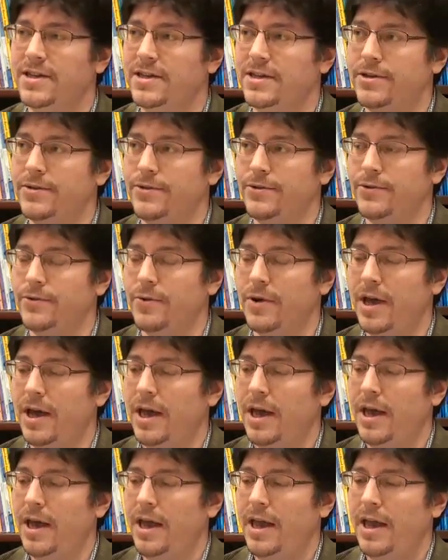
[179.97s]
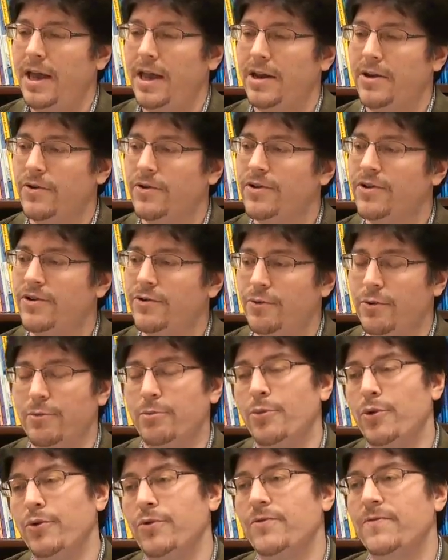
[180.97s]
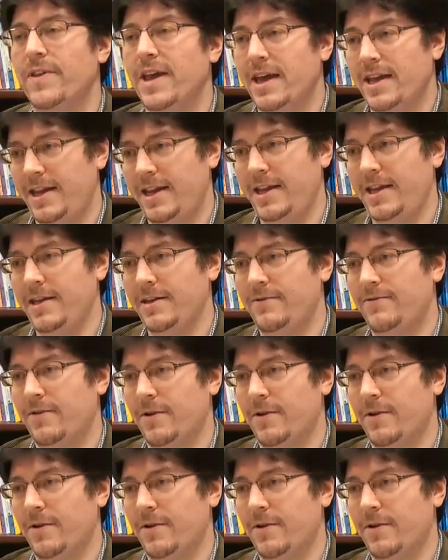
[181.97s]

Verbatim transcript: to in order to remove that heat